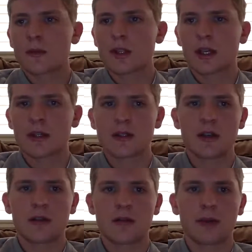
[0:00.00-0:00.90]
check and
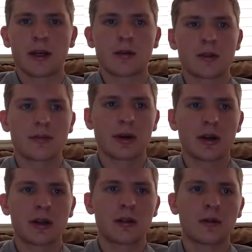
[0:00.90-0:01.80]
see if Michael
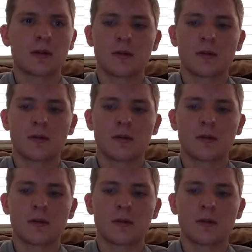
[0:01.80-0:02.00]
responded.